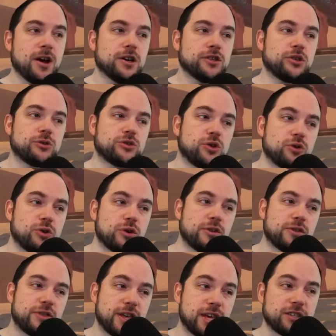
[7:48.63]
So
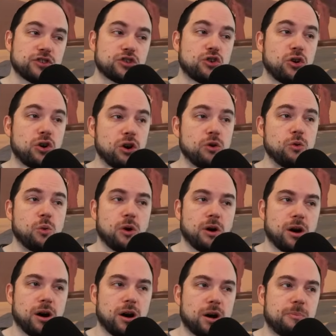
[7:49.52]
this could
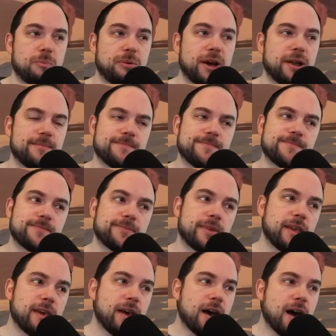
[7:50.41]
work, but
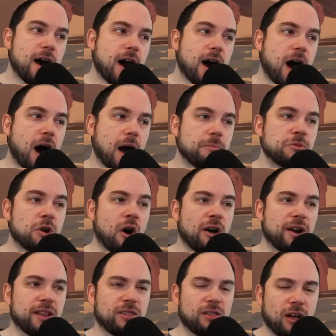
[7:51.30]
I'm
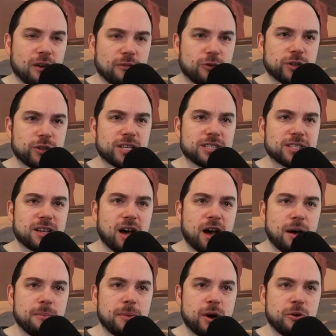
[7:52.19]
not in love with this
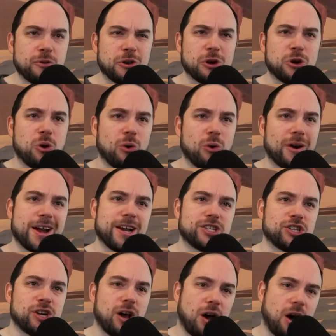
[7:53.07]
combo, the
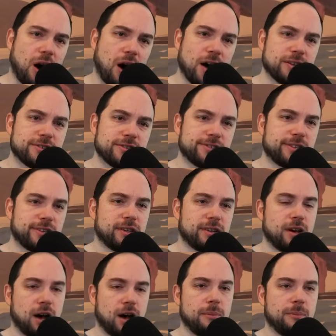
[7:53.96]
Goresh-Hosk
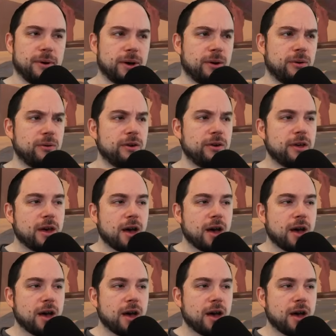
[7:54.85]
combo.